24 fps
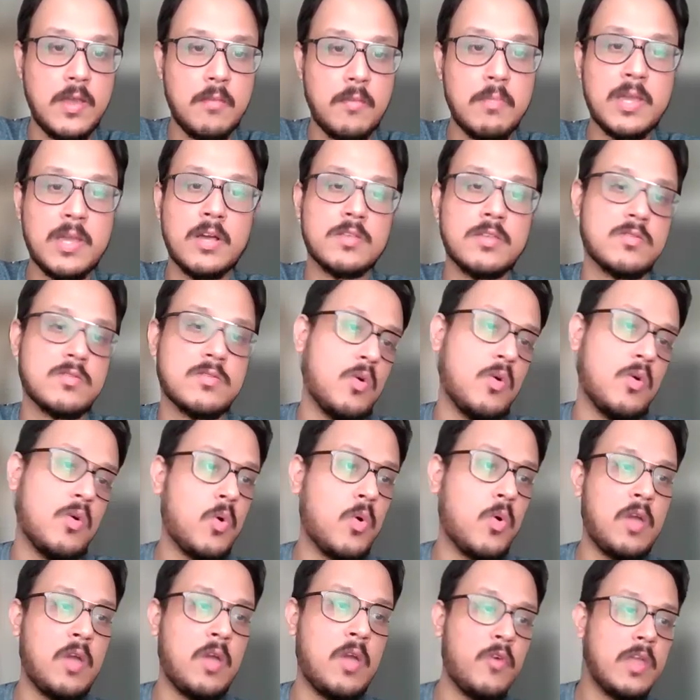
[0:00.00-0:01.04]
Because,
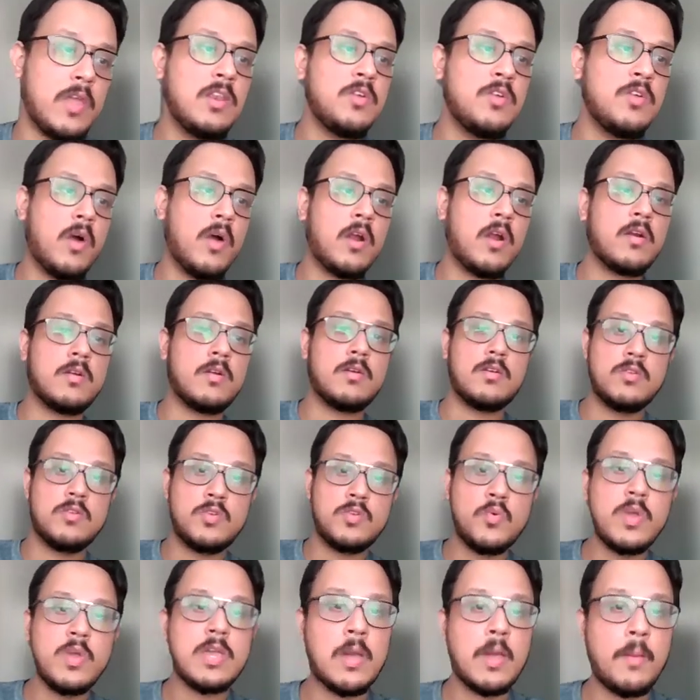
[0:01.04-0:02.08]
okay, when you are
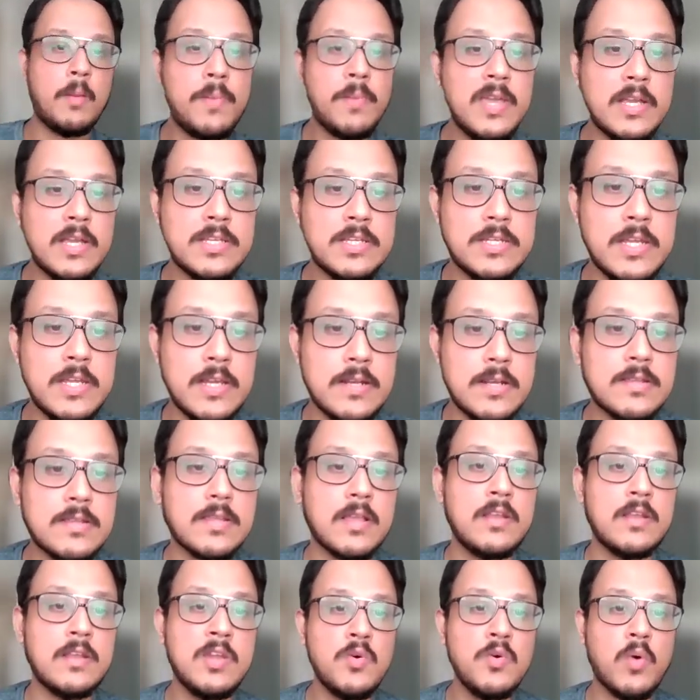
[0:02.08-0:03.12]
doing a PhD, it's
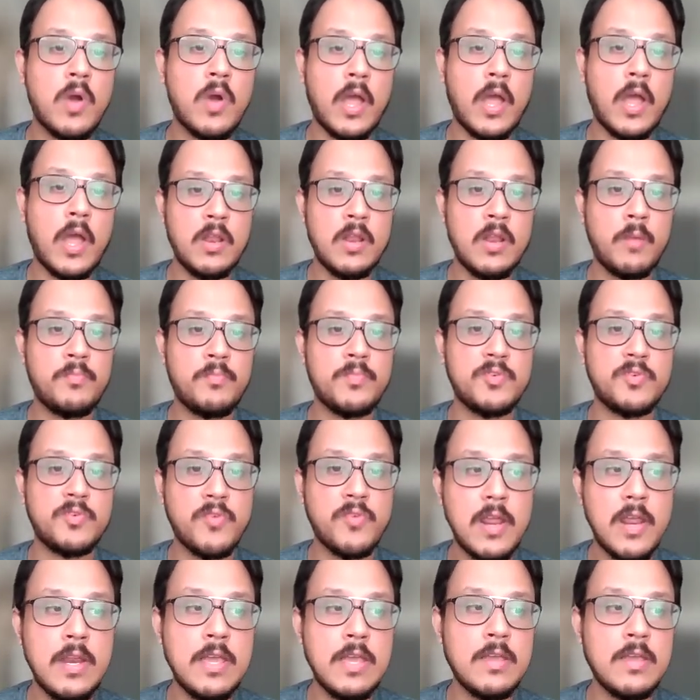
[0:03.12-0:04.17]
a new kind of
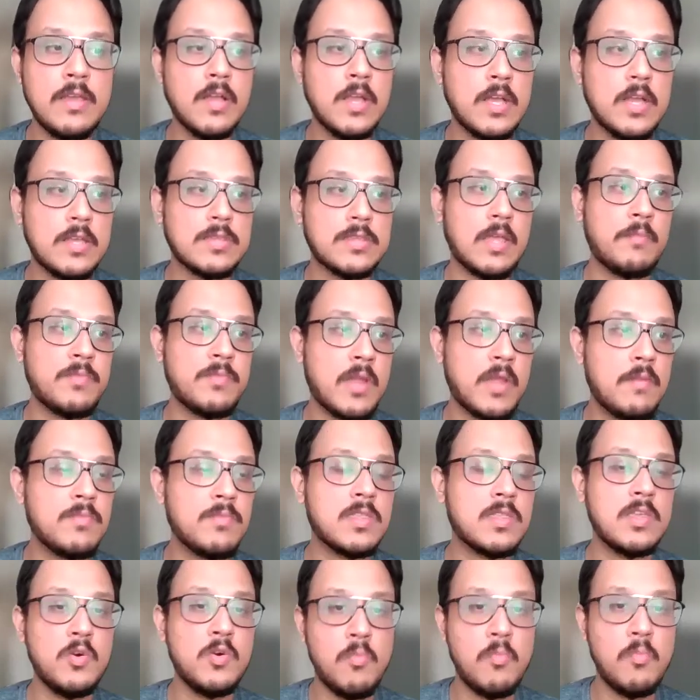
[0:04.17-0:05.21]
training.
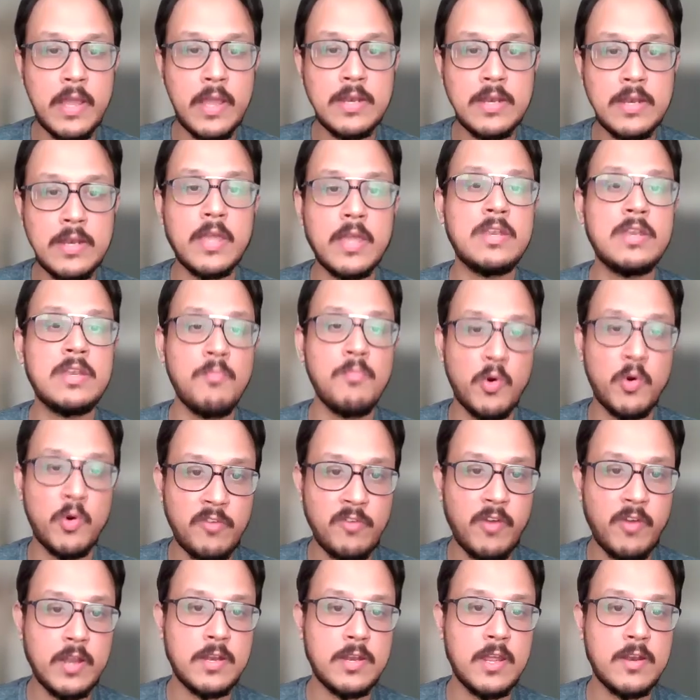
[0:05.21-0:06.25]
Sometimes you might get
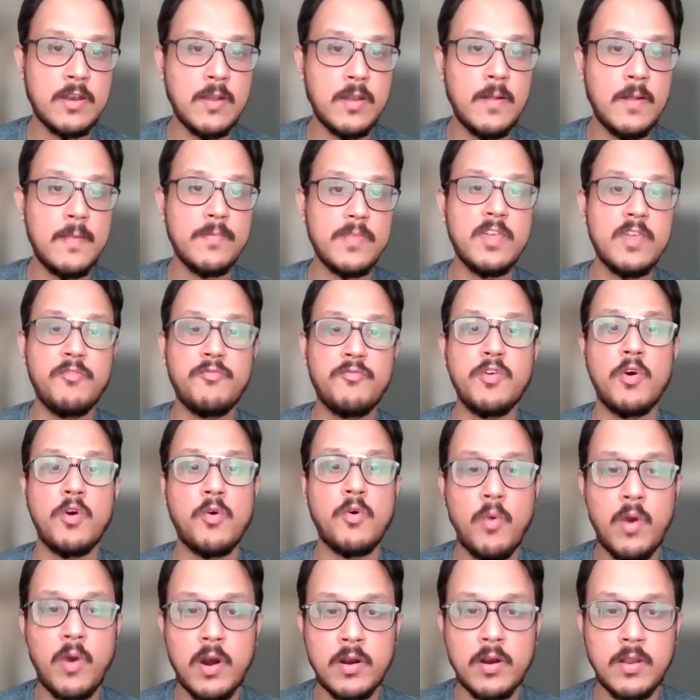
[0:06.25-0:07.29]
demotivated if your
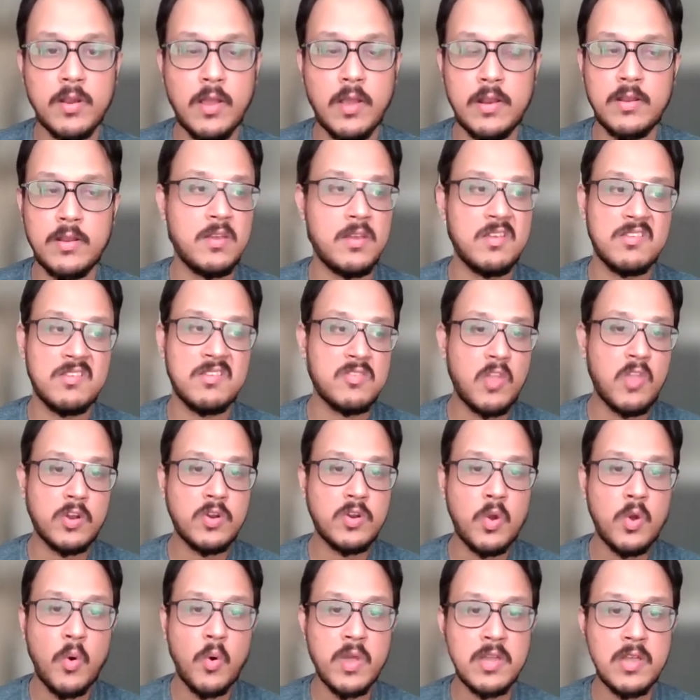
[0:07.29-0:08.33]
work is
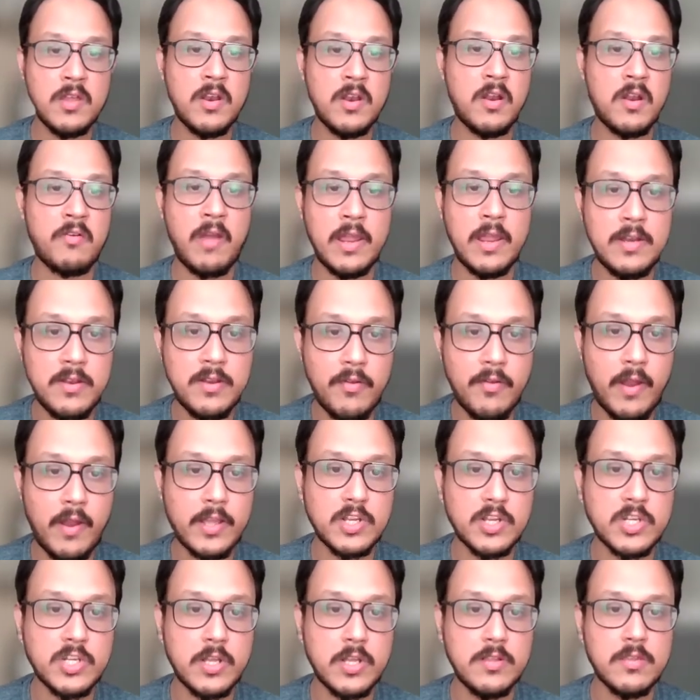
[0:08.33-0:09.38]
not going in a right
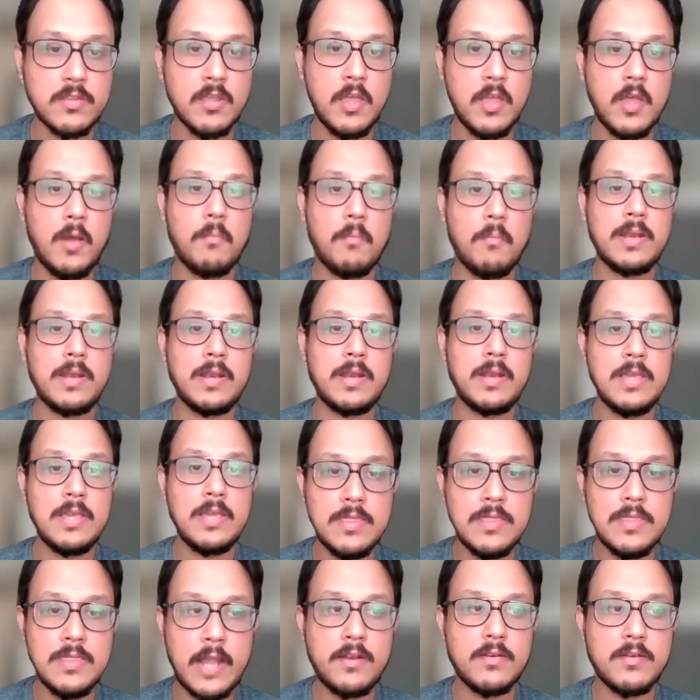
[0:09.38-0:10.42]
directions. But
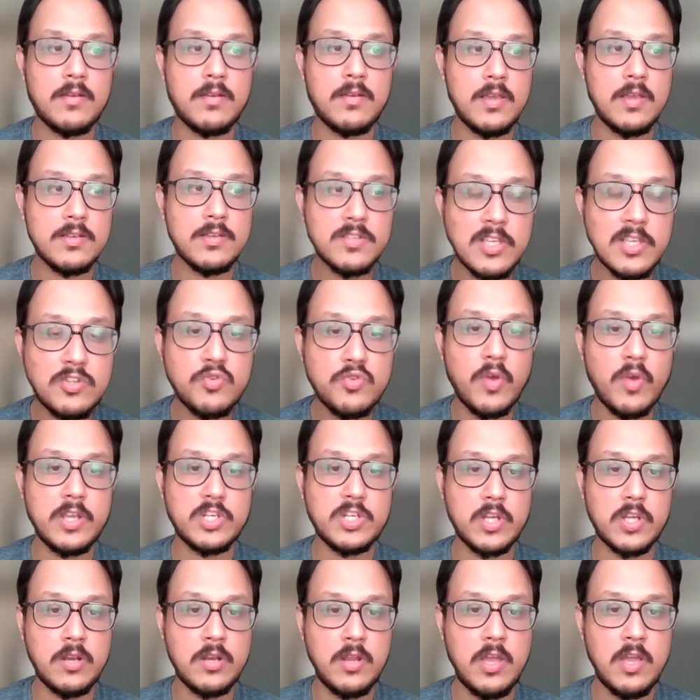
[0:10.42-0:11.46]
in that
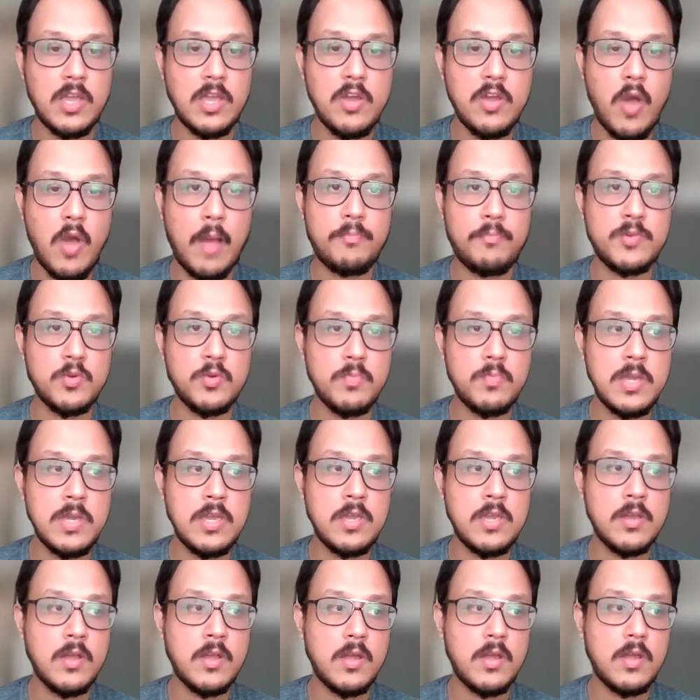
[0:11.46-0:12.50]
situation, you have to
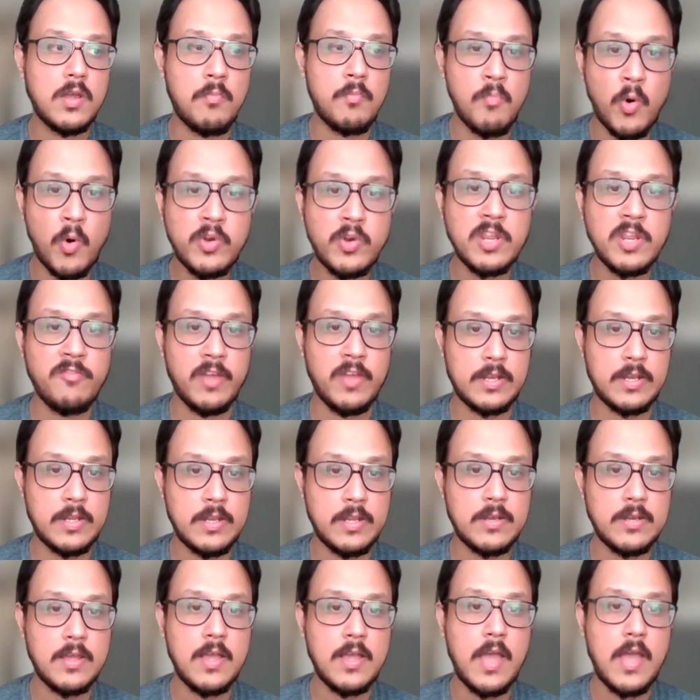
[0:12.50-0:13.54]
be
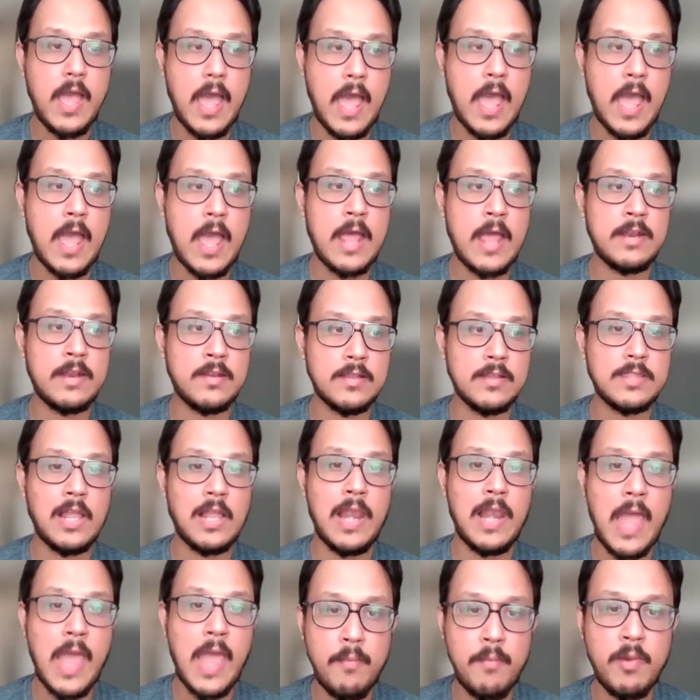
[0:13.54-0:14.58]
motivated, and the
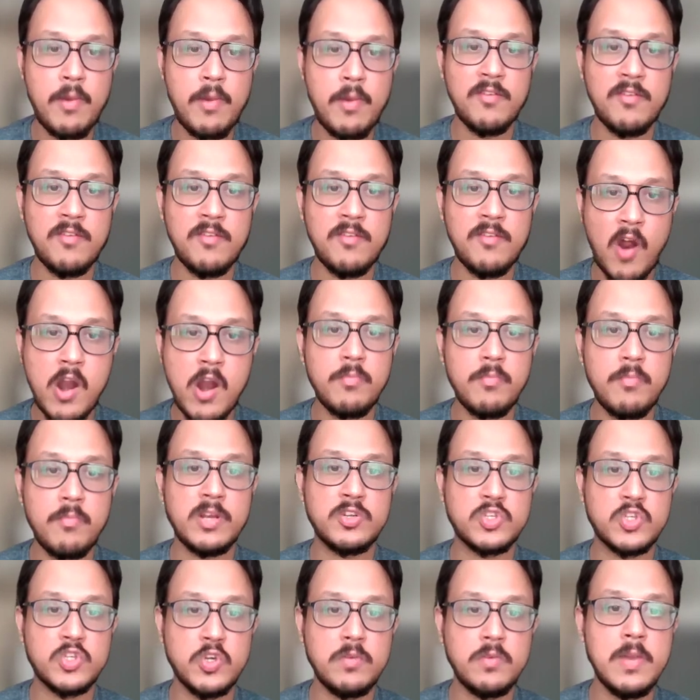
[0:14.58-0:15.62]
lab environment
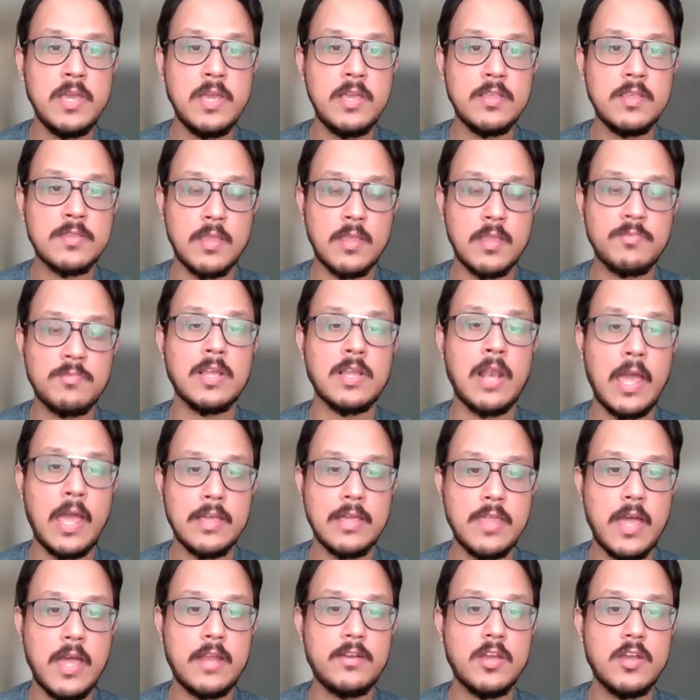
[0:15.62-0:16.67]
should be something like
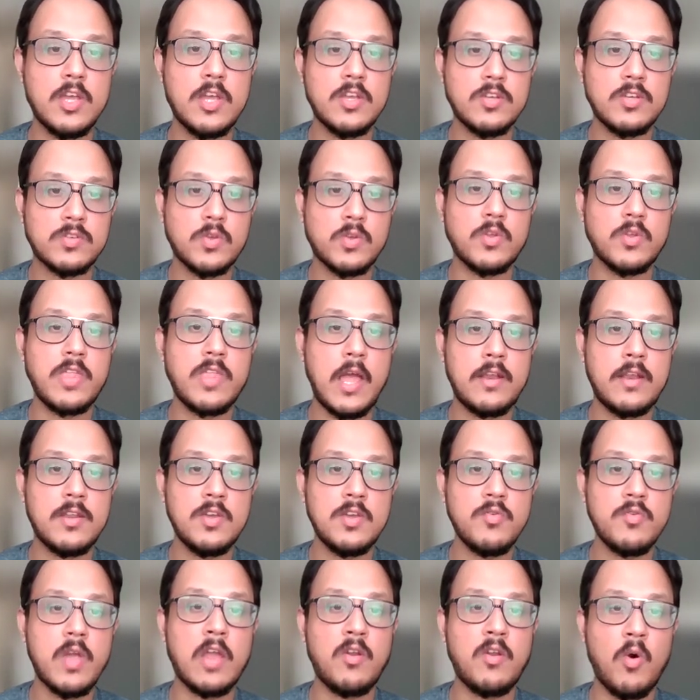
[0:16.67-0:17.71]
that so that
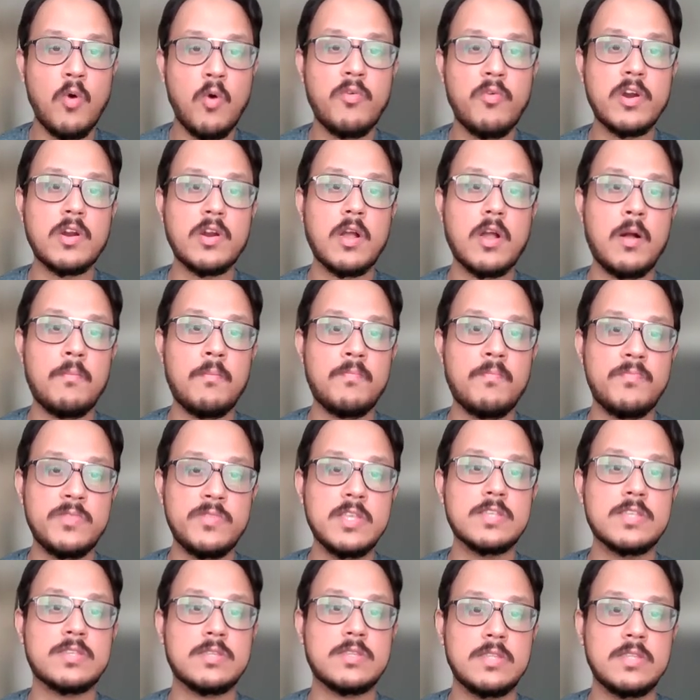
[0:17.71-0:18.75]
you can overcome
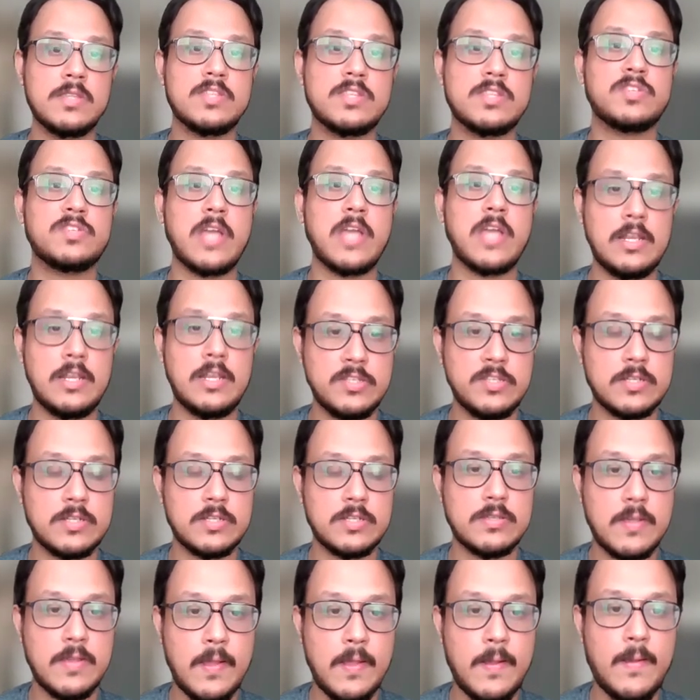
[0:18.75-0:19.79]
these
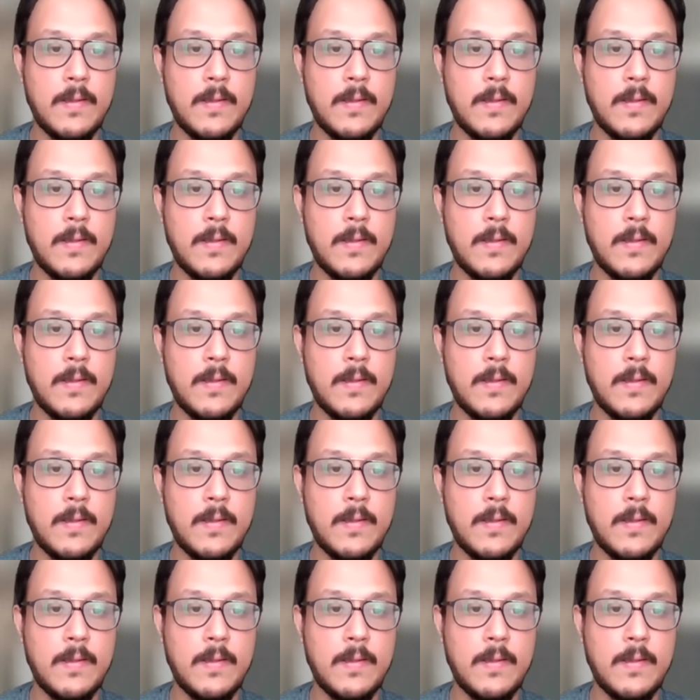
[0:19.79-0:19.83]
challenges.